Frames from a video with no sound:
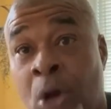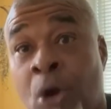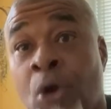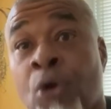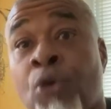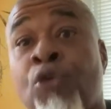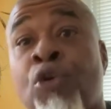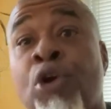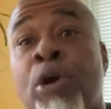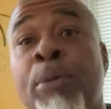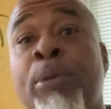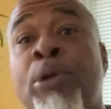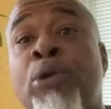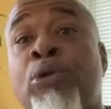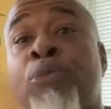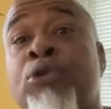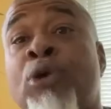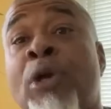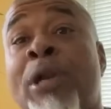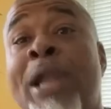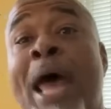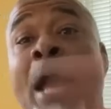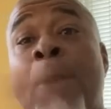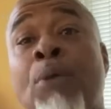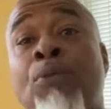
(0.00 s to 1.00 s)
Criminals
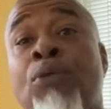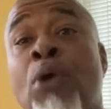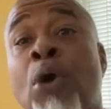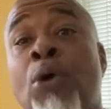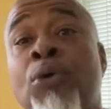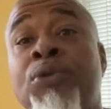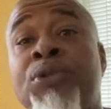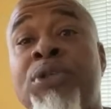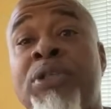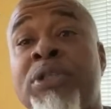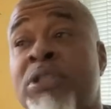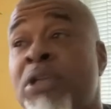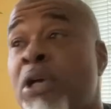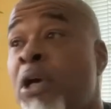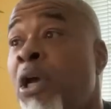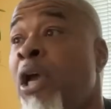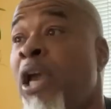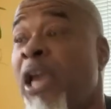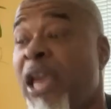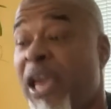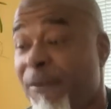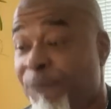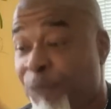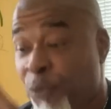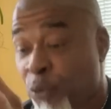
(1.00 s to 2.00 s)
are like roaches.
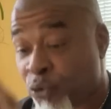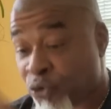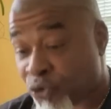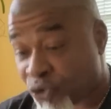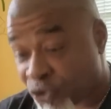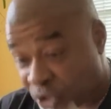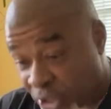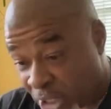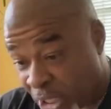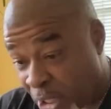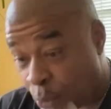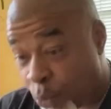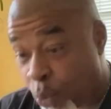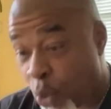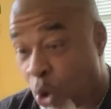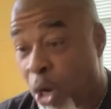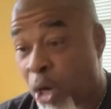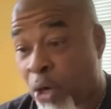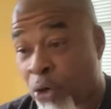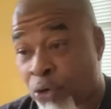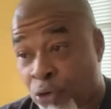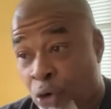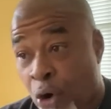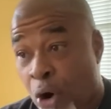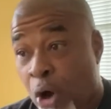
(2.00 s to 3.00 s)
If you see
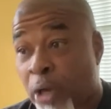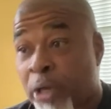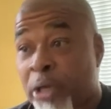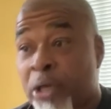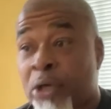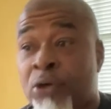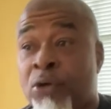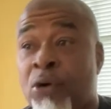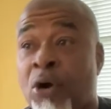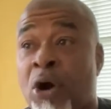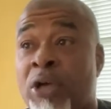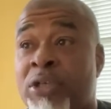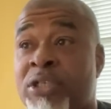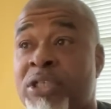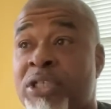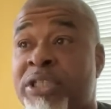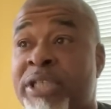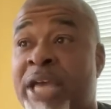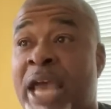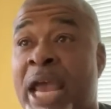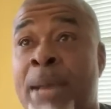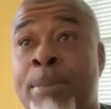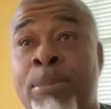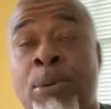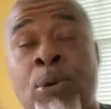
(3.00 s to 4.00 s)
one crawling across the
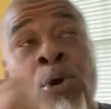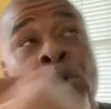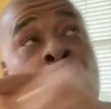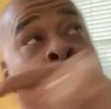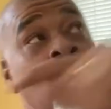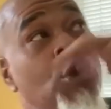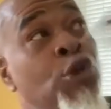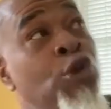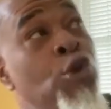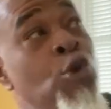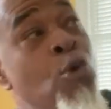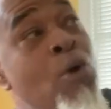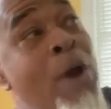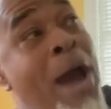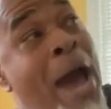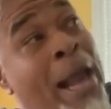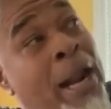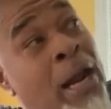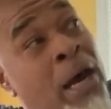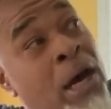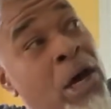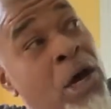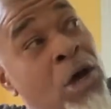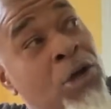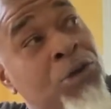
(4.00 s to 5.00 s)
table, you got a
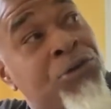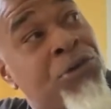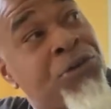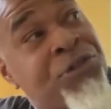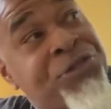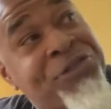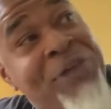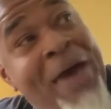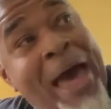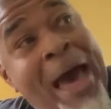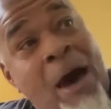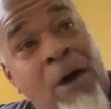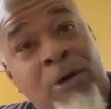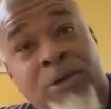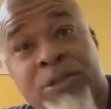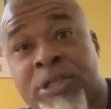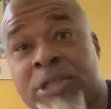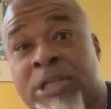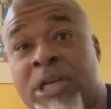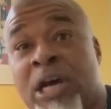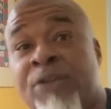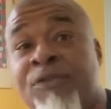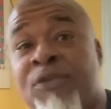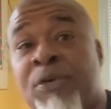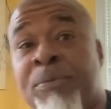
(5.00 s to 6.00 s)

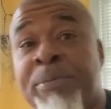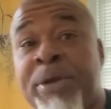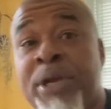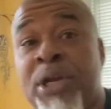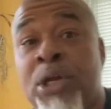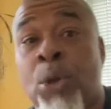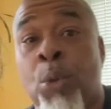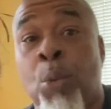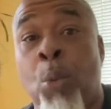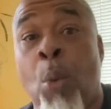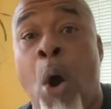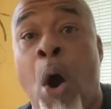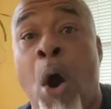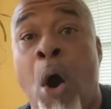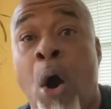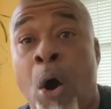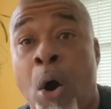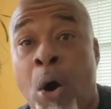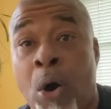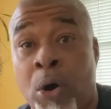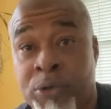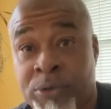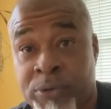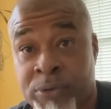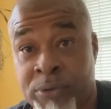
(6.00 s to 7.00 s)
100,000 of them in the
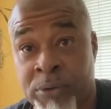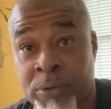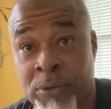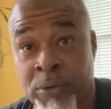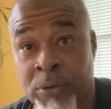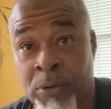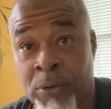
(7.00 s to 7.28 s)
walls.